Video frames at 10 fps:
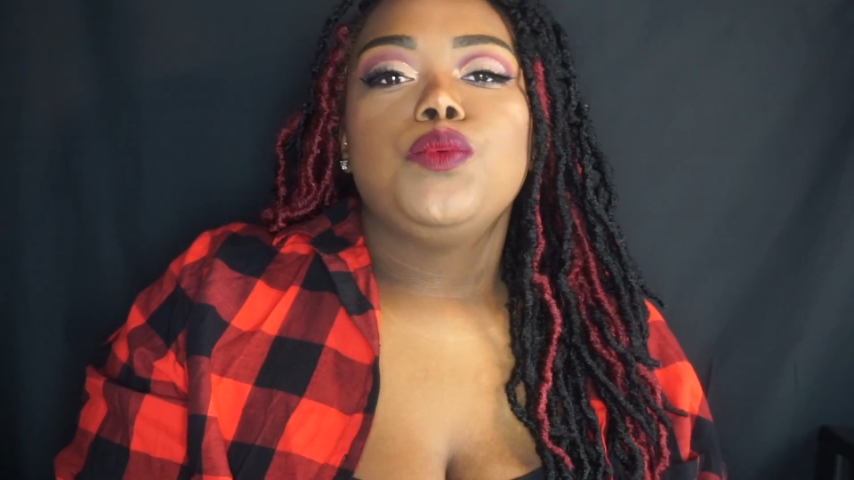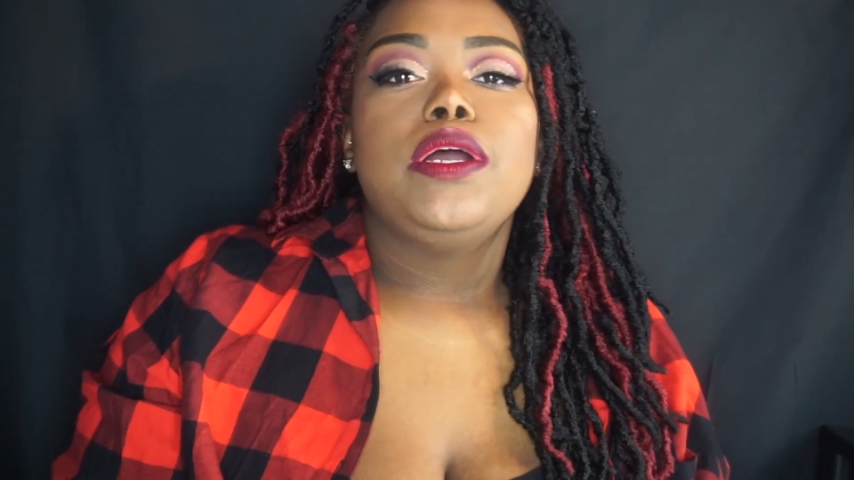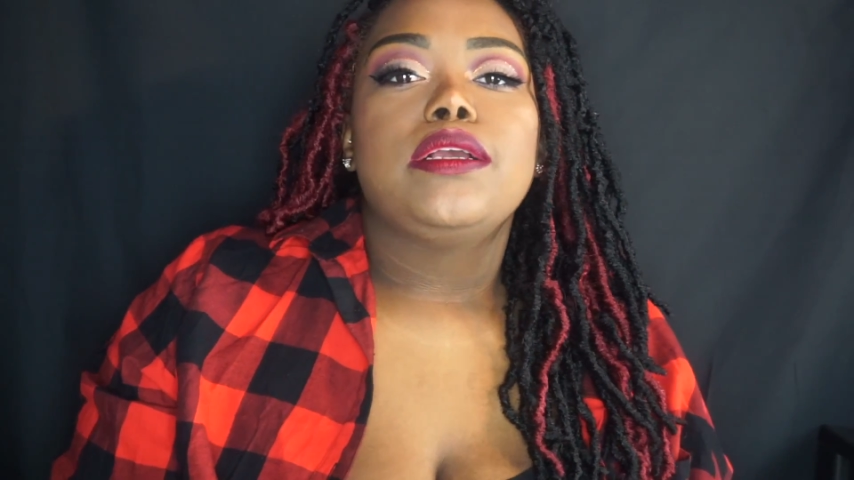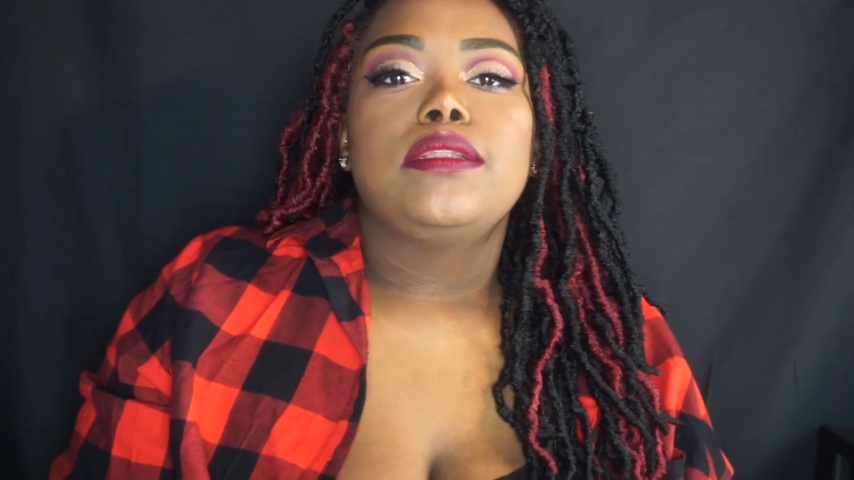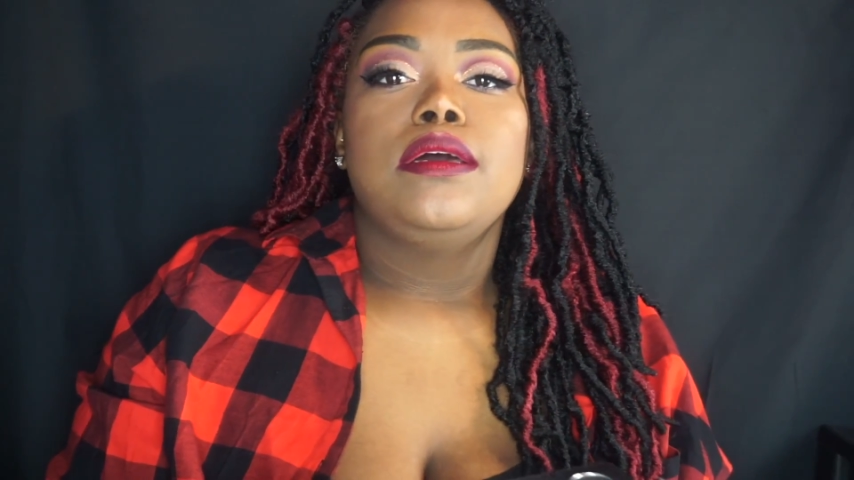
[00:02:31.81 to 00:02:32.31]

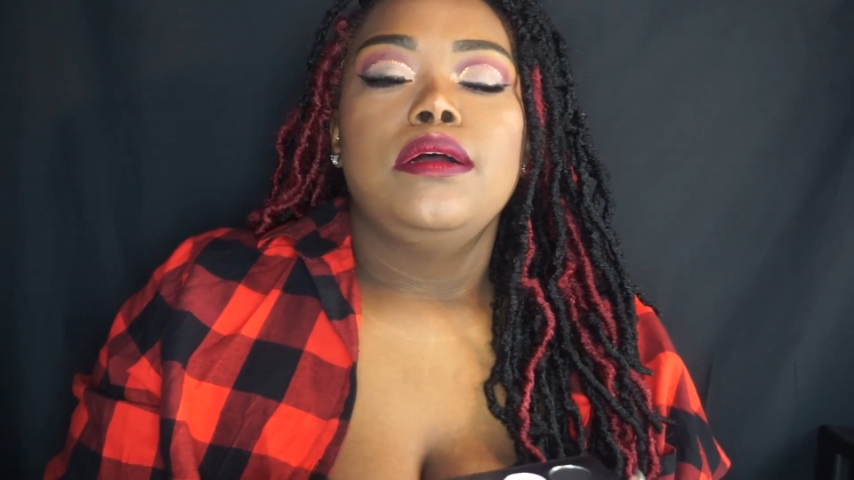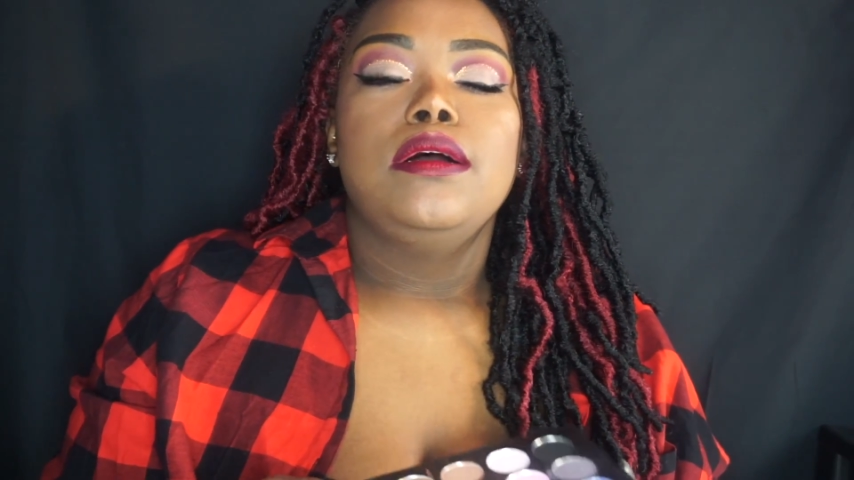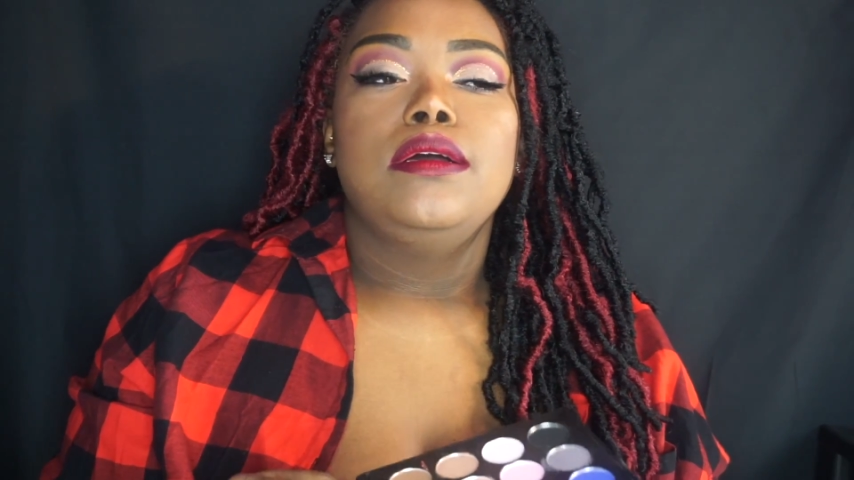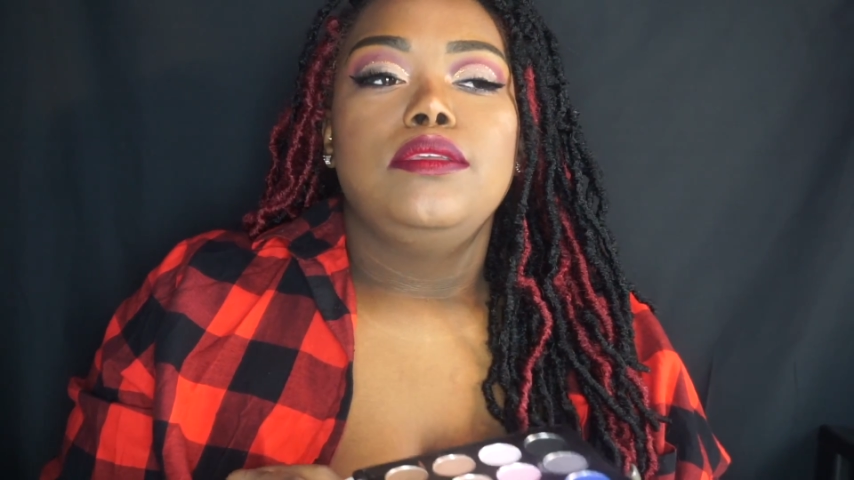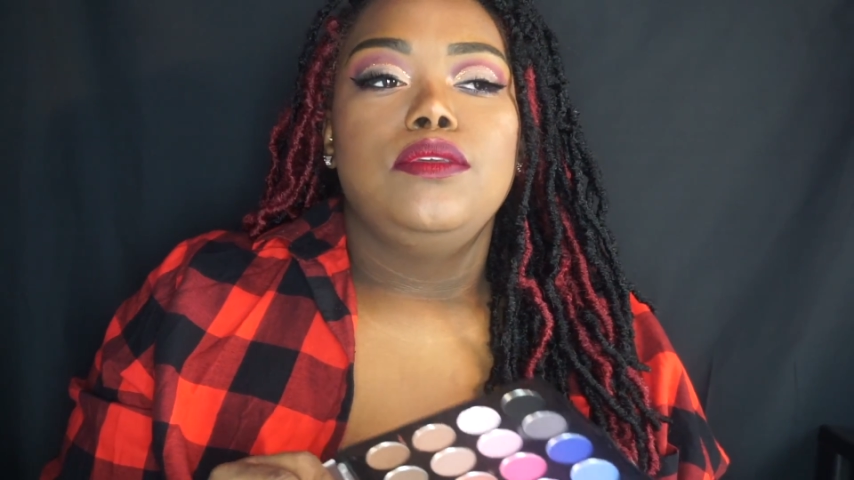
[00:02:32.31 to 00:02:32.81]
worked,
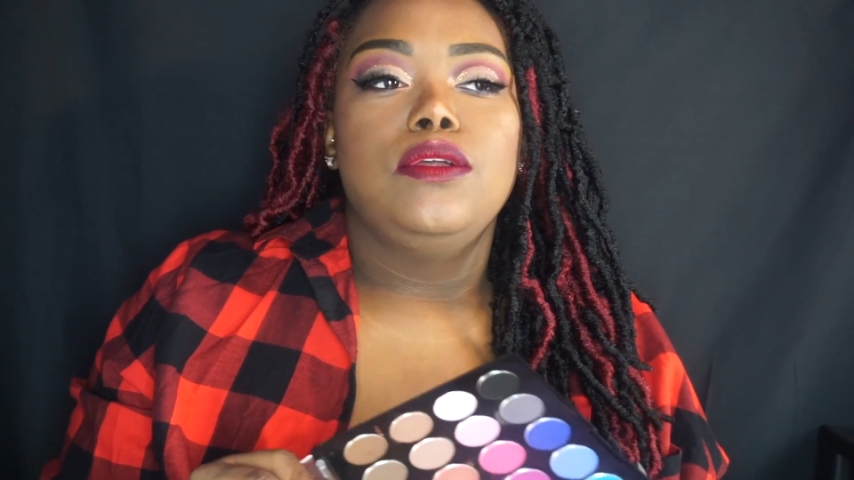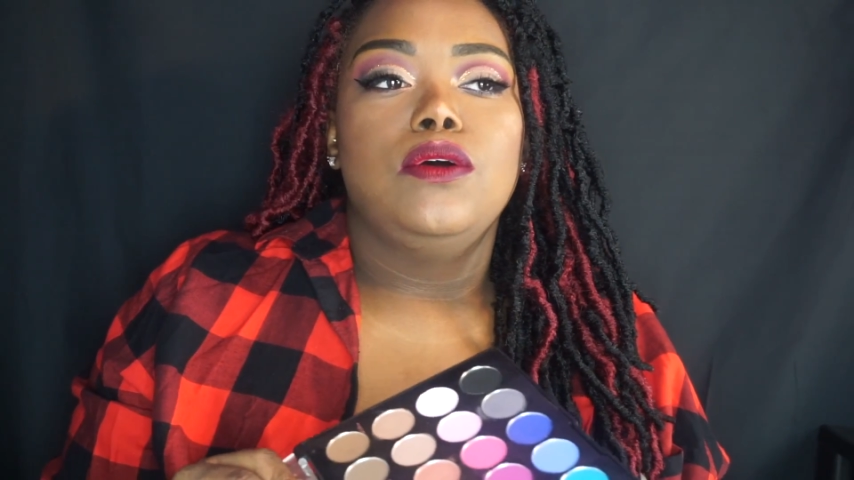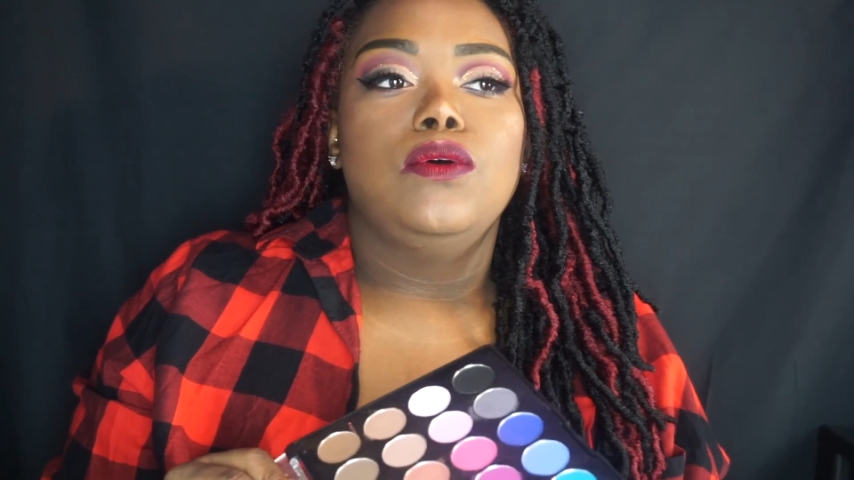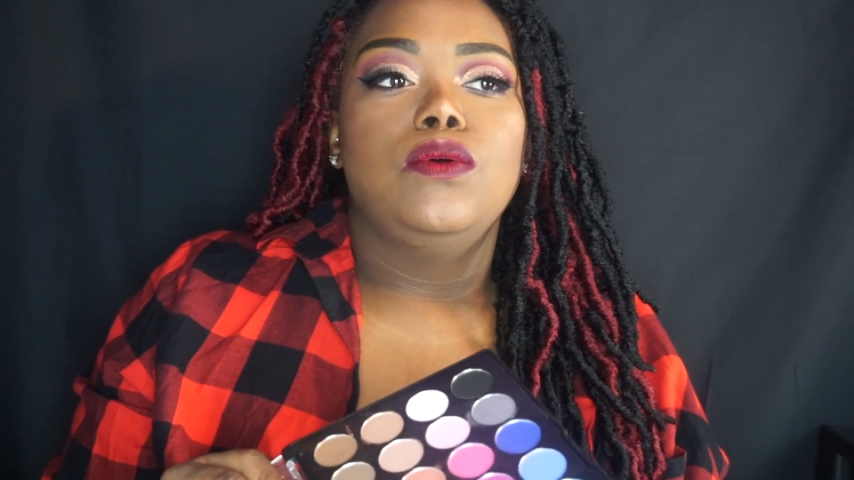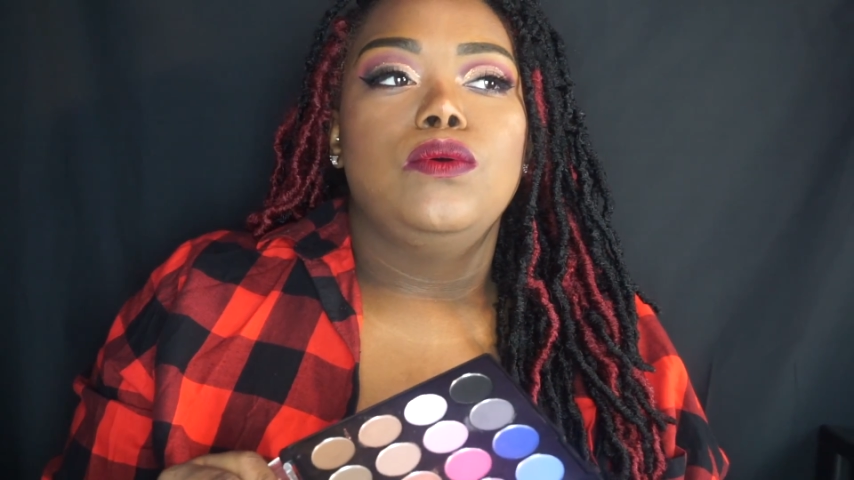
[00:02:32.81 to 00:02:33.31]
you
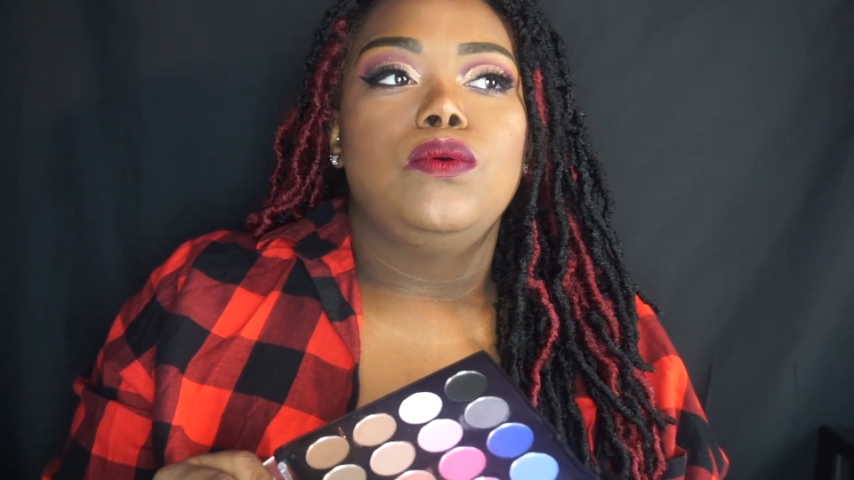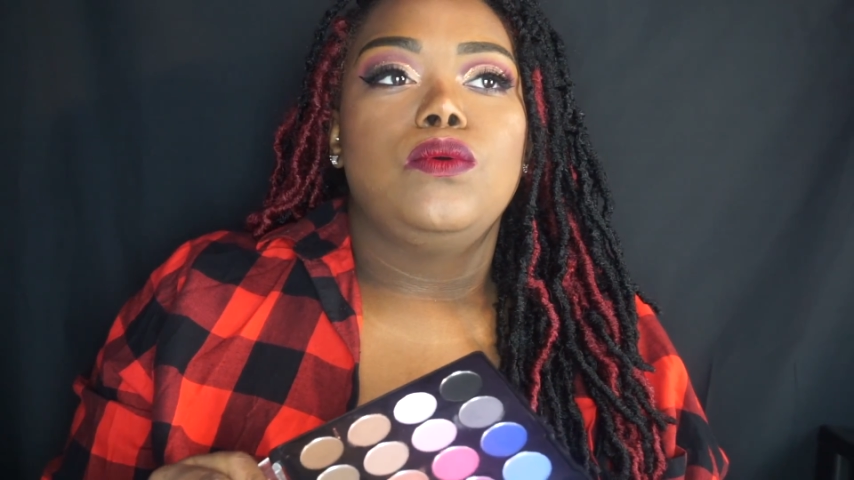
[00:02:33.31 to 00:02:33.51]
know,